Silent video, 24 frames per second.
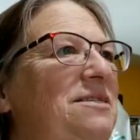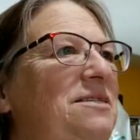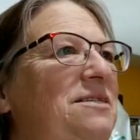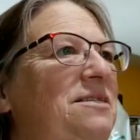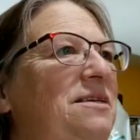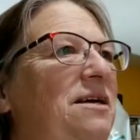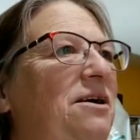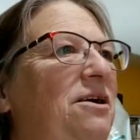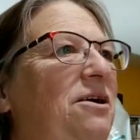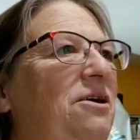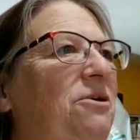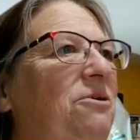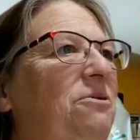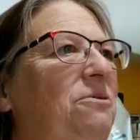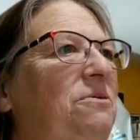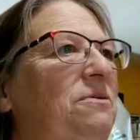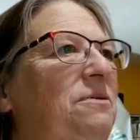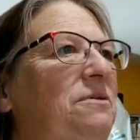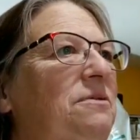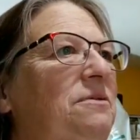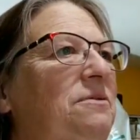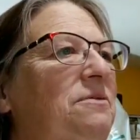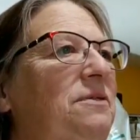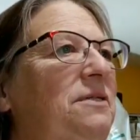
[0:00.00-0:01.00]
So,
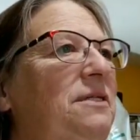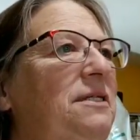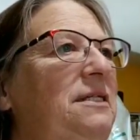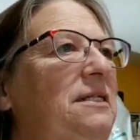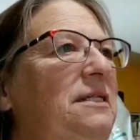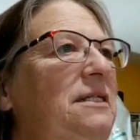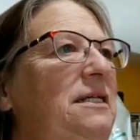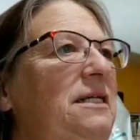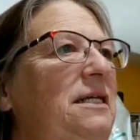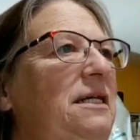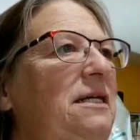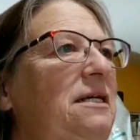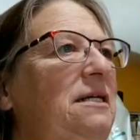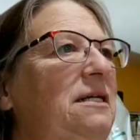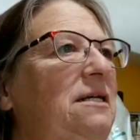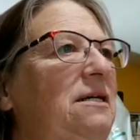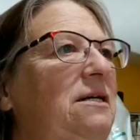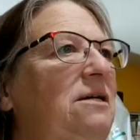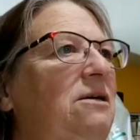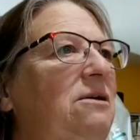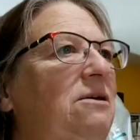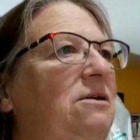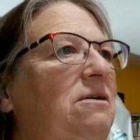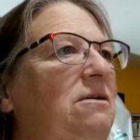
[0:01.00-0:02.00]

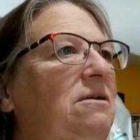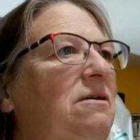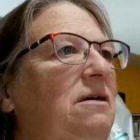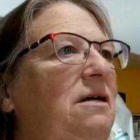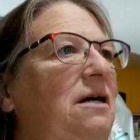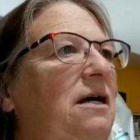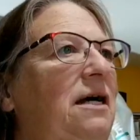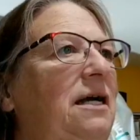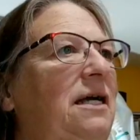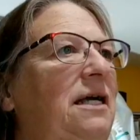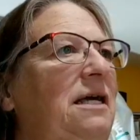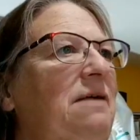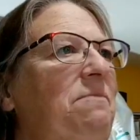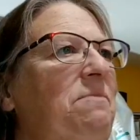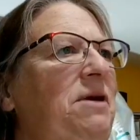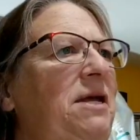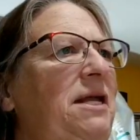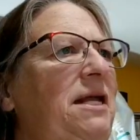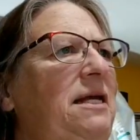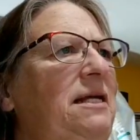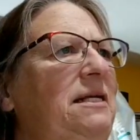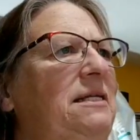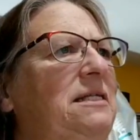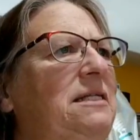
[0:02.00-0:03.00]
I keep
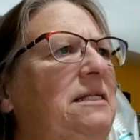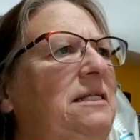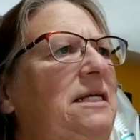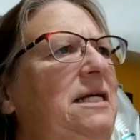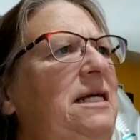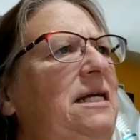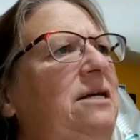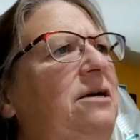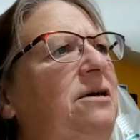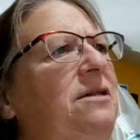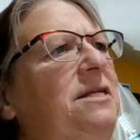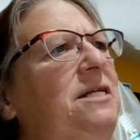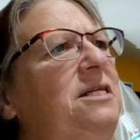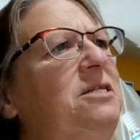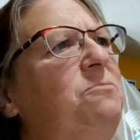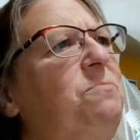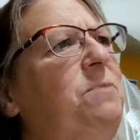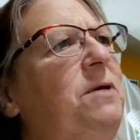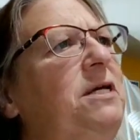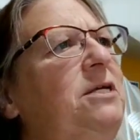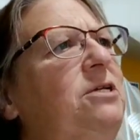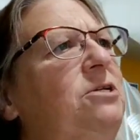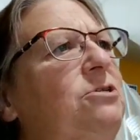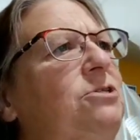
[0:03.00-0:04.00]
hitting delete on these
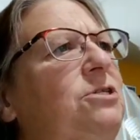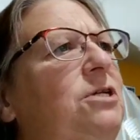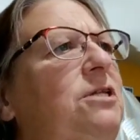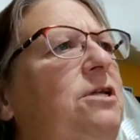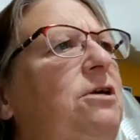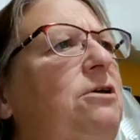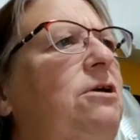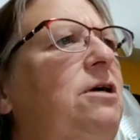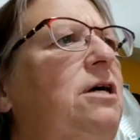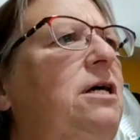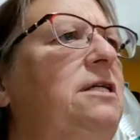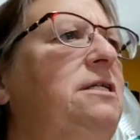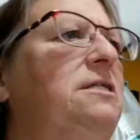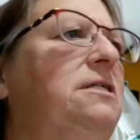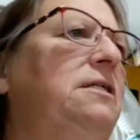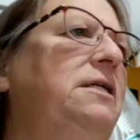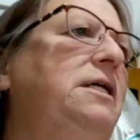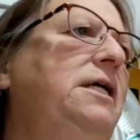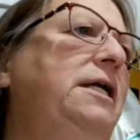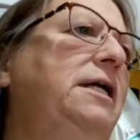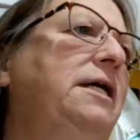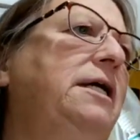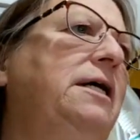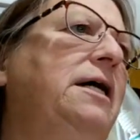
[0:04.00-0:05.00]
pictures and they're not
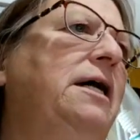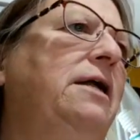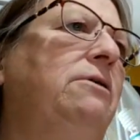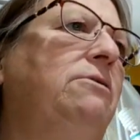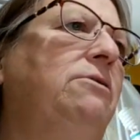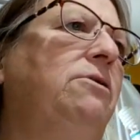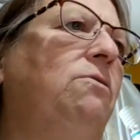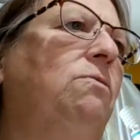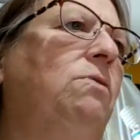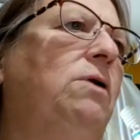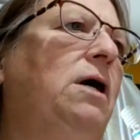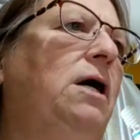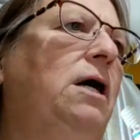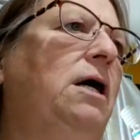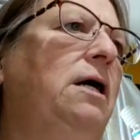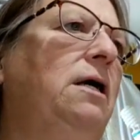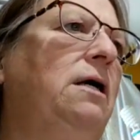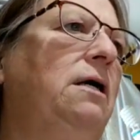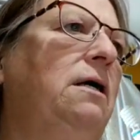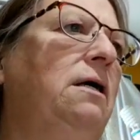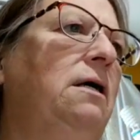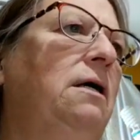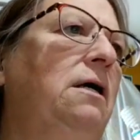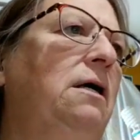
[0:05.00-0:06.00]
deleting. I don't know why.
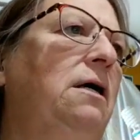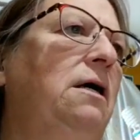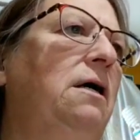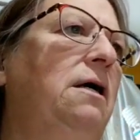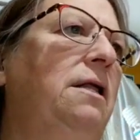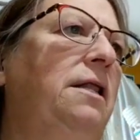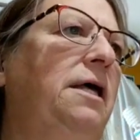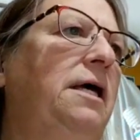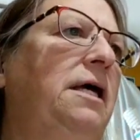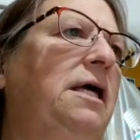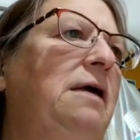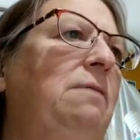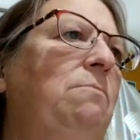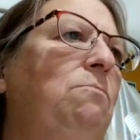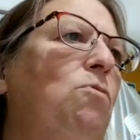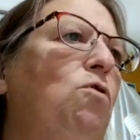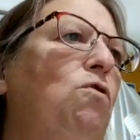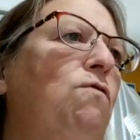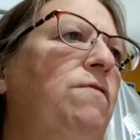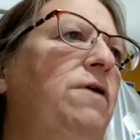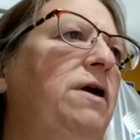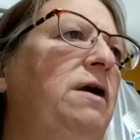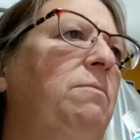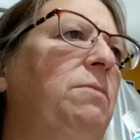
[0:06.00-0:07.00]
They keep
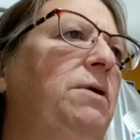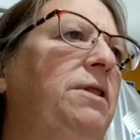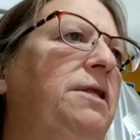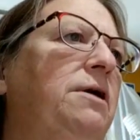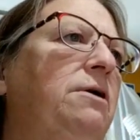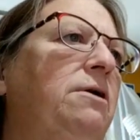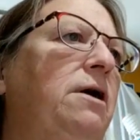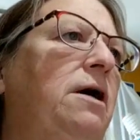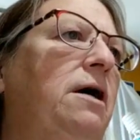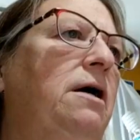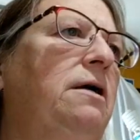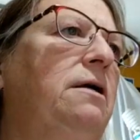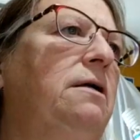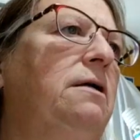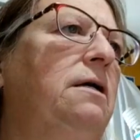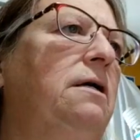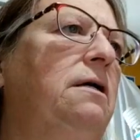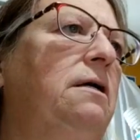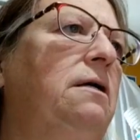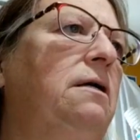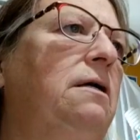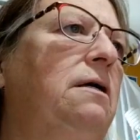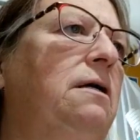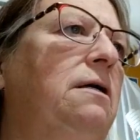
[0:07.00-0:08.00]
moving, but they're not.
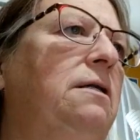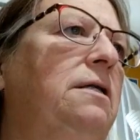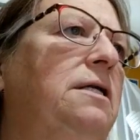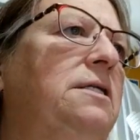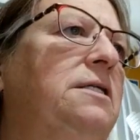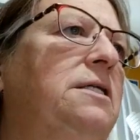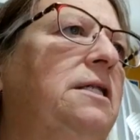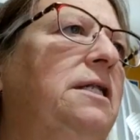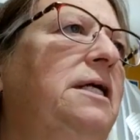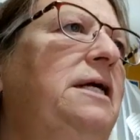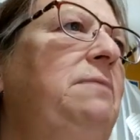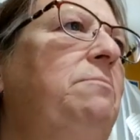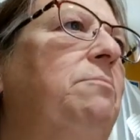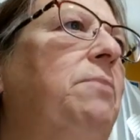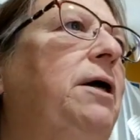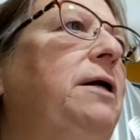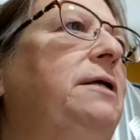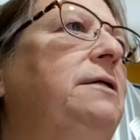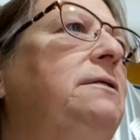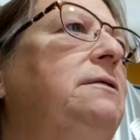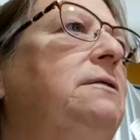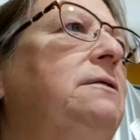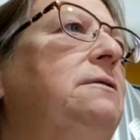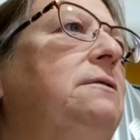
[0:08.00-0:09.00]
The delete
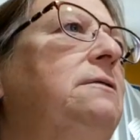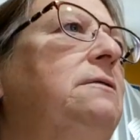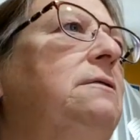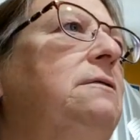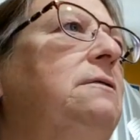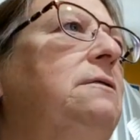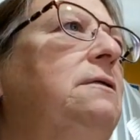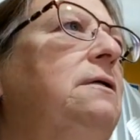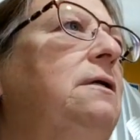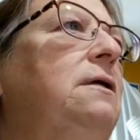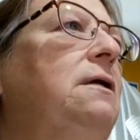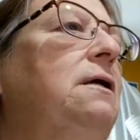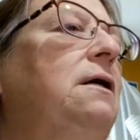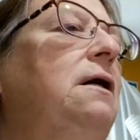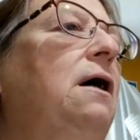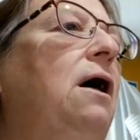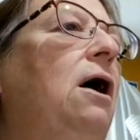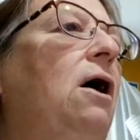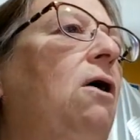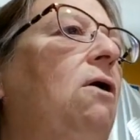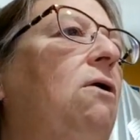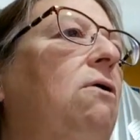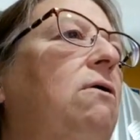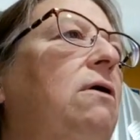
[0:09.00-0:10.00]
button.
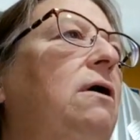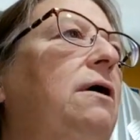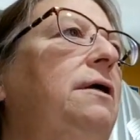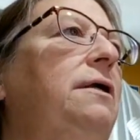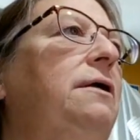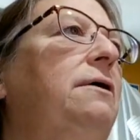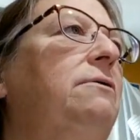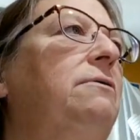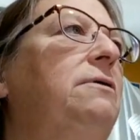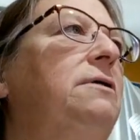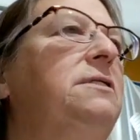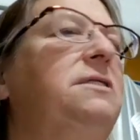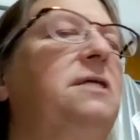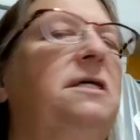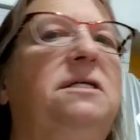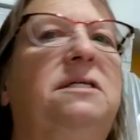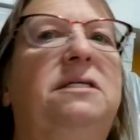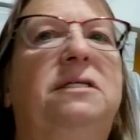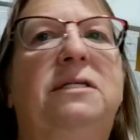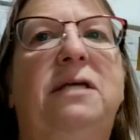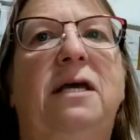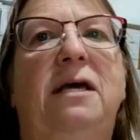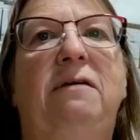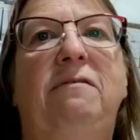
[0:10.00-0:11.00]
Oh, I know, it says
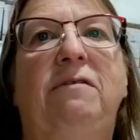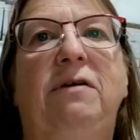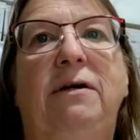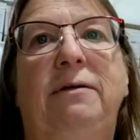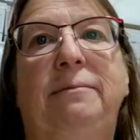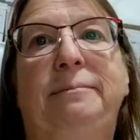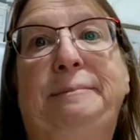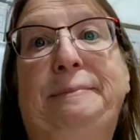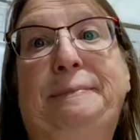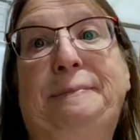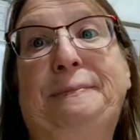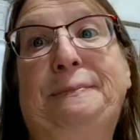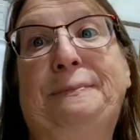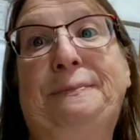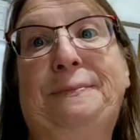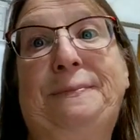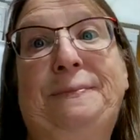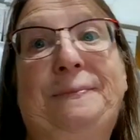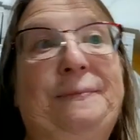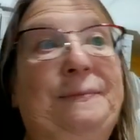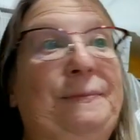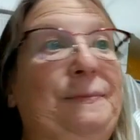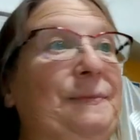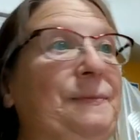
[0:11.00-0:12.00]
saving.
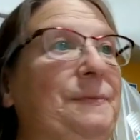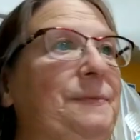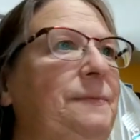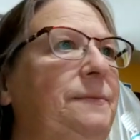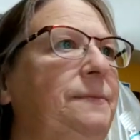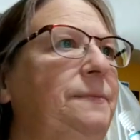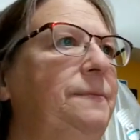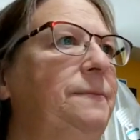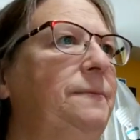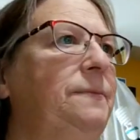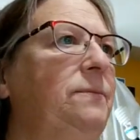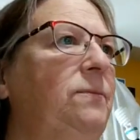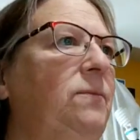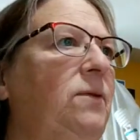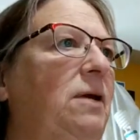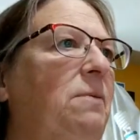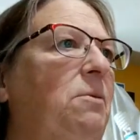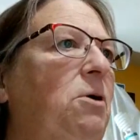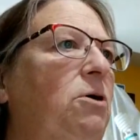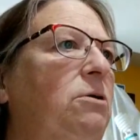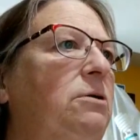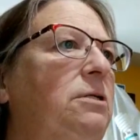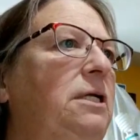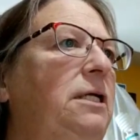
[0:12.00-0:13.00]

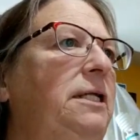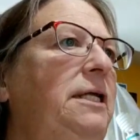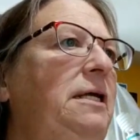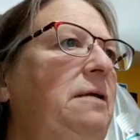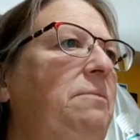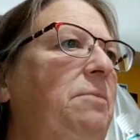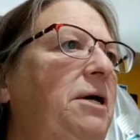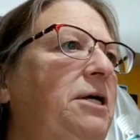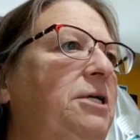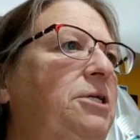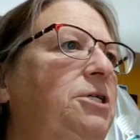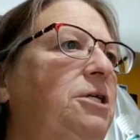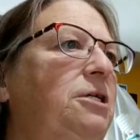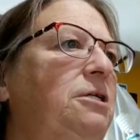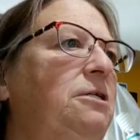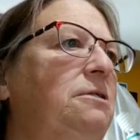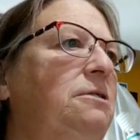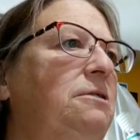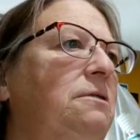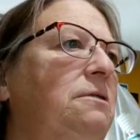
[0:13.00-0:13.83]
Come on, delete picture.